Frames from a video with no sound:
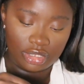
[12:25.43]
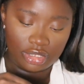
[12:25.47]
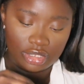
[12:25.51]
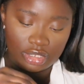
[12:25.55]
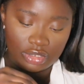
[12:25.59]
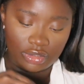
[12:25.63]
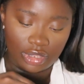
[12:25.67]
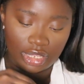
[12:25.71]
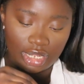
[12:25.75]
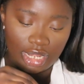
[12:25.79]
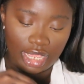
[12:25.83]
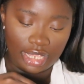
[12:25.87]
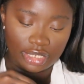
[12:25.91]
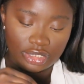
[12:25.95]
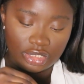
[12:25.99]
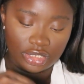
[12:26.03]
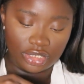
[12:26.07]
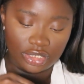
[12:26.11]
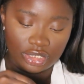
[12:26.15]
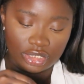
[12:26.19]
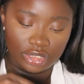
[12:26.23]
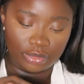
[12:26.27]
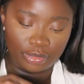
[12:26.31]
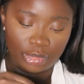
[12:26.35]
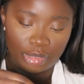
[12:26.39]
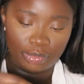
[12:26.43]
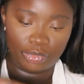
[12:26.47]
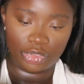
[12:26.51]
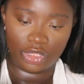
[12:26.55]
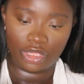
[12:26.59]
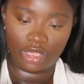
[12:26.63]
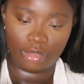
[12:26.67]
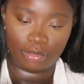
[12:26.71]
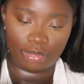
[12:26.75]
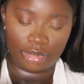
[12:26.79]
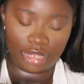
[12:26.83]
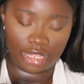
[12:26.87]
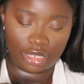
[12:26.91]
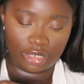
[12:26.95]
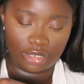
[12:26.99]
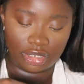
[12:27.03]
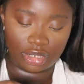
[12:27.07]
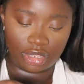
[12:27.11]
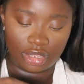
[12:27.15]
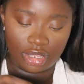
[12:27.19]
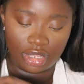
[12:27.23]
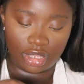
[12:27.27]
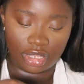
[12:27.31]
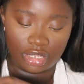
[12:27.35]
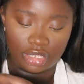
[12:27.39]
So I like to use my beauty
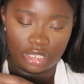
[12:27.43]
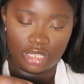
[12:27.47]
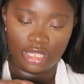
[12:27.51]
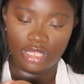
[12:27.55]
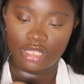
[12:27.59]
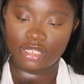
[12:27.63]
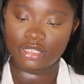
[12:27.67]
blender.